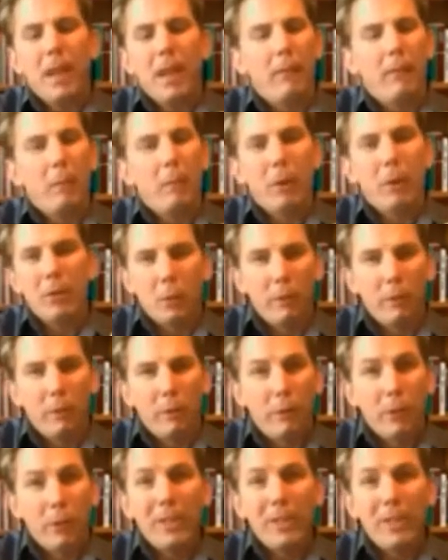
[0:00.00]
if a person
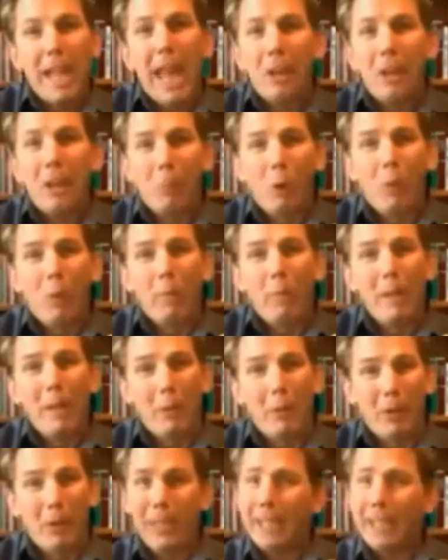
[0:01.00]
refers 10 or more
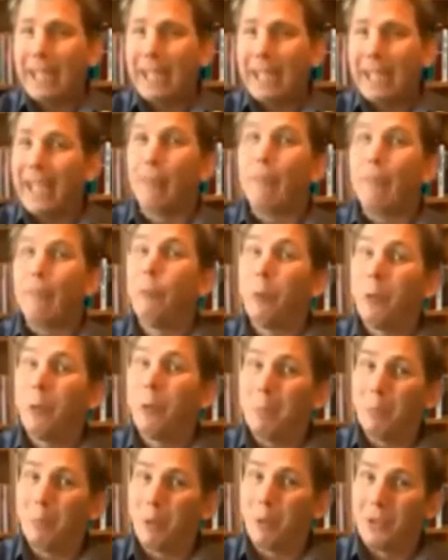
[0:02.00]
people, they're going to get a
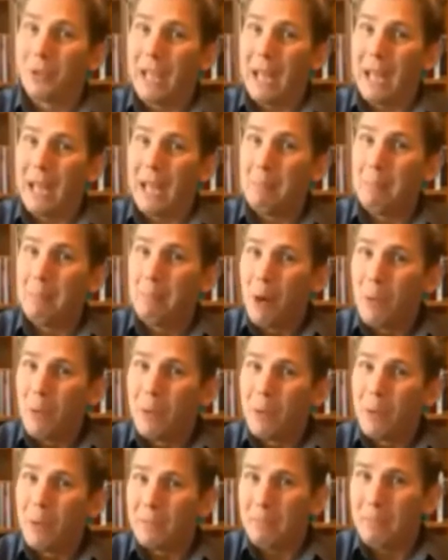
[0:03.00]
40%
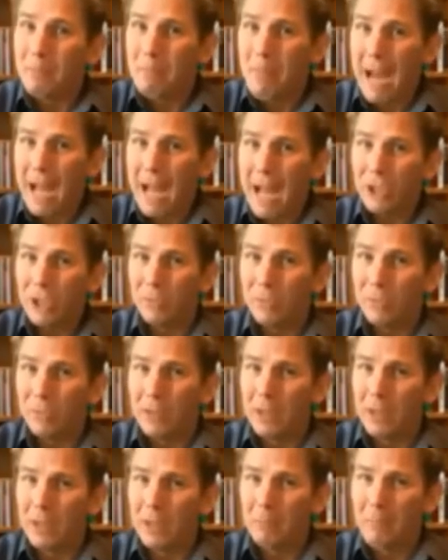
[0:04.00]
bonus match of
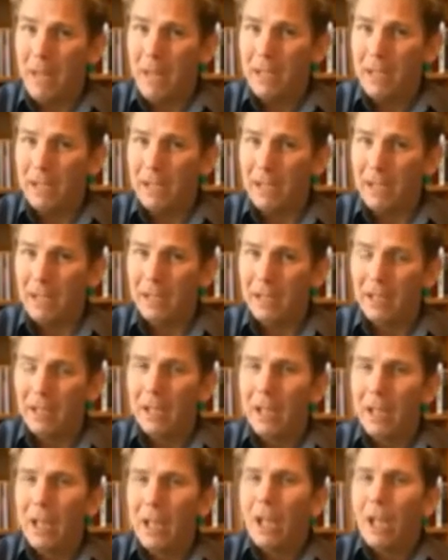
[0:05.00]
what they're making.
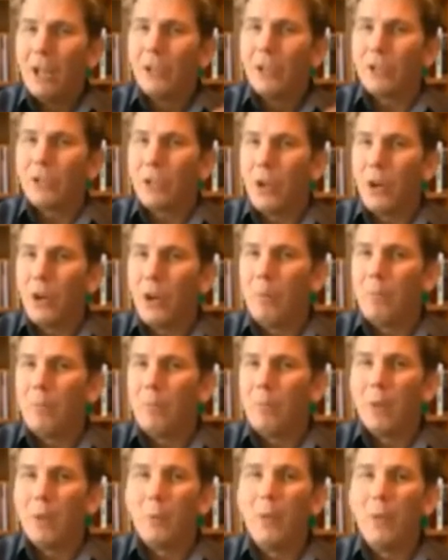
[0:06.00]
So
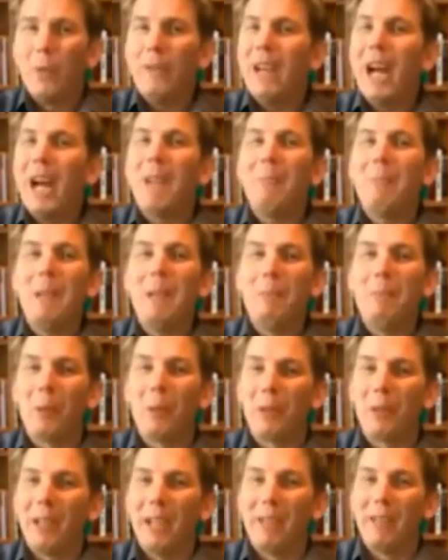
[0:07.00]
we've got
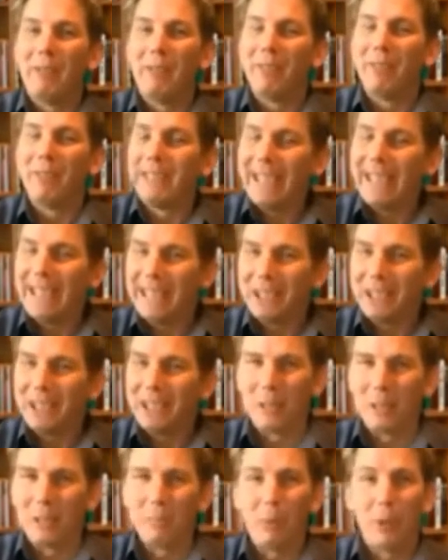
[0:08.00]
people that have
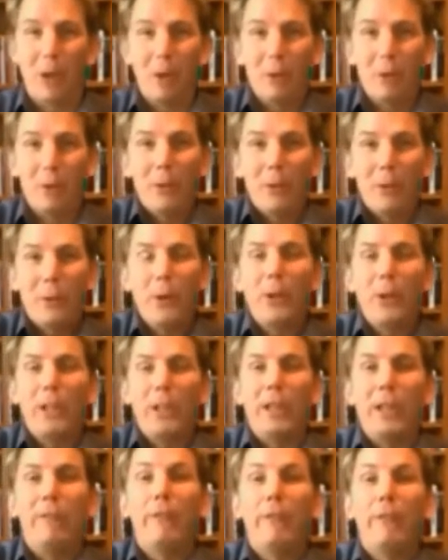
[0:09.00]
literally put on
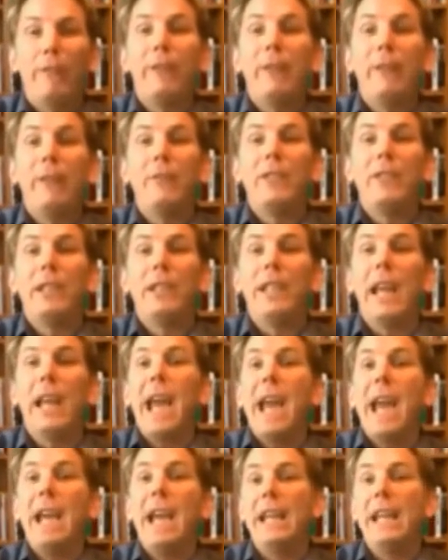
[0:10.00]
30, 50,
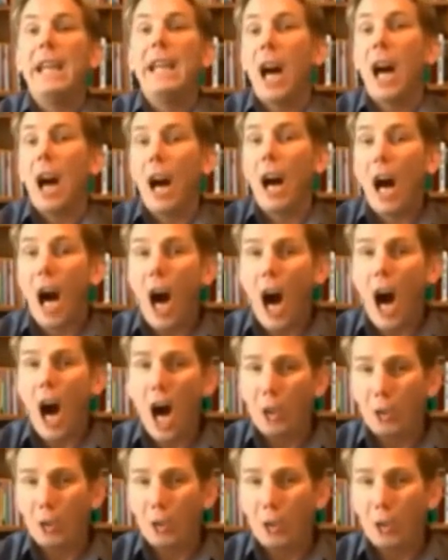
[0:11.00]
80,
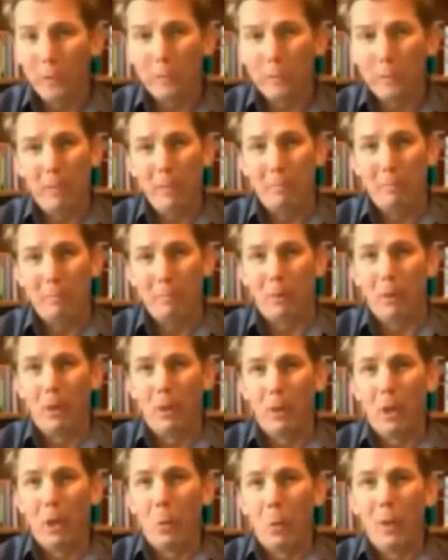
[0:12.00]
100 people
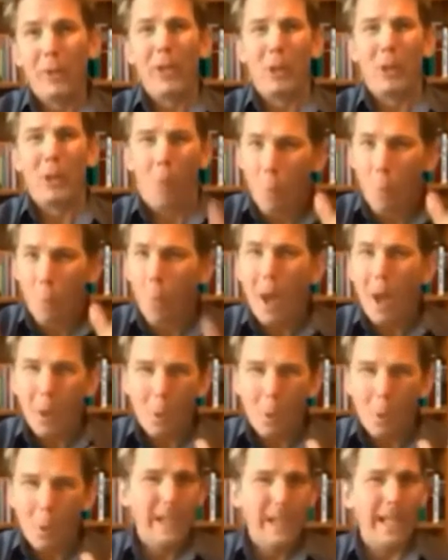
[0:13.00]
within
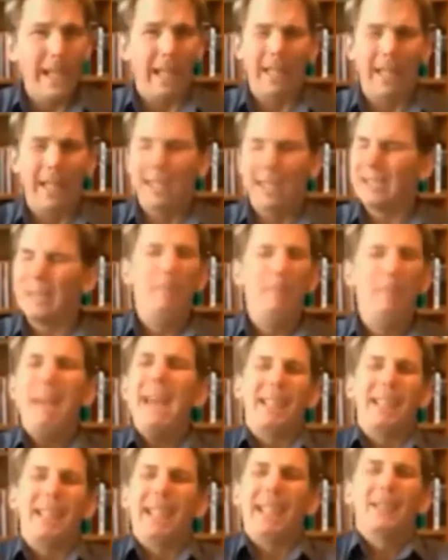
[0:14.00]
1 week. It's
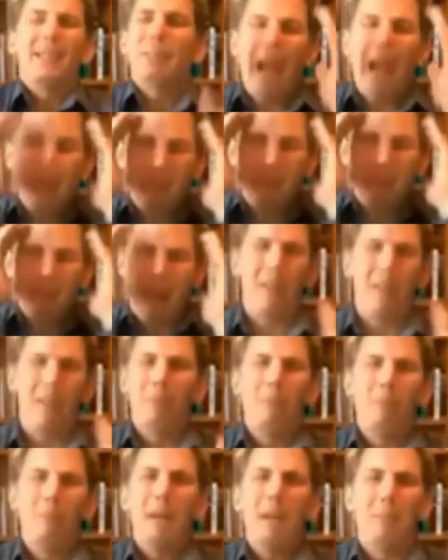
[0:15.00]
amazing. It's
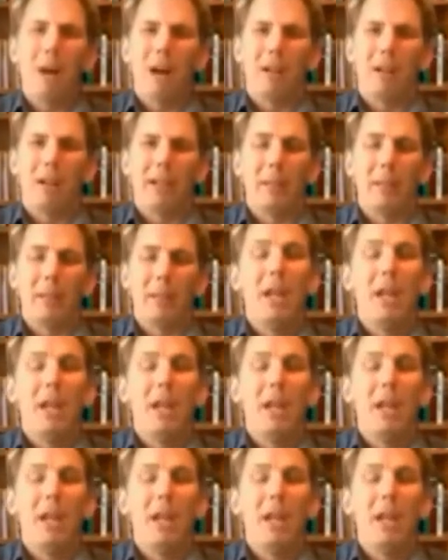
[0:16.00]
mind-boggling to